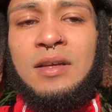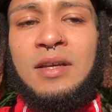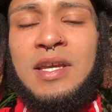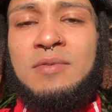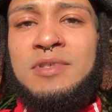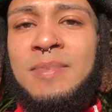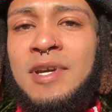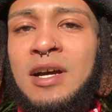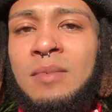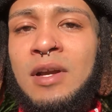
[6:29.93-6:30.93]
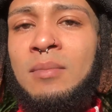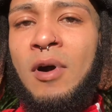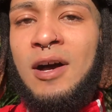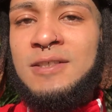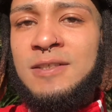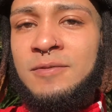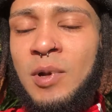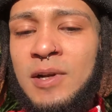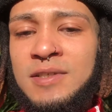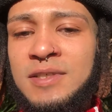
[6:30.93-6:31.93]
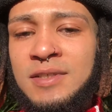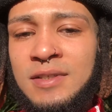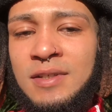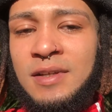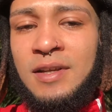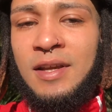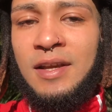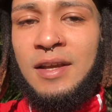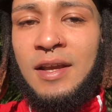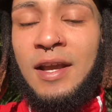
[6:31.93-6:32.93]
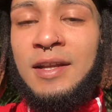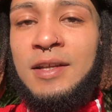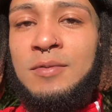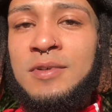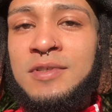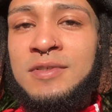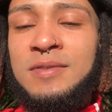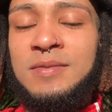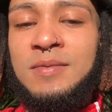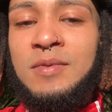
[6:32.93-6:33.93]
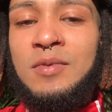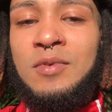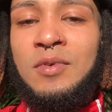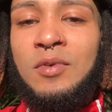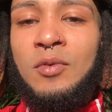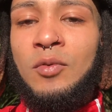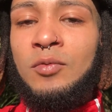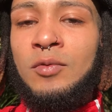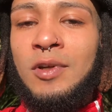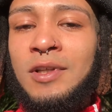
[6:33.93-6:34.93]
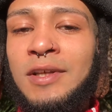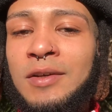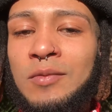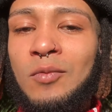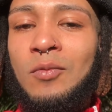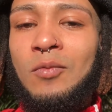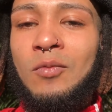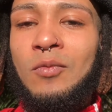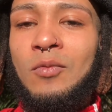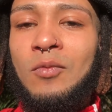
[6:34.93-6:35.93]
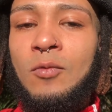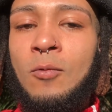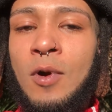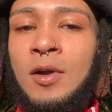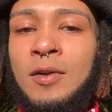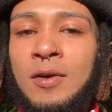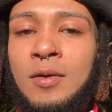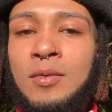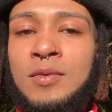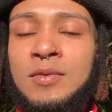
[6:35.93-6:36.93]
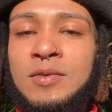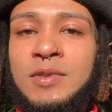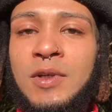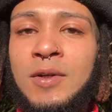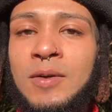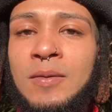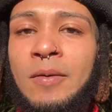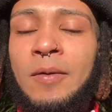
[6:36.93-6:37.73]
he was becoming a positive person, and he was really well known. So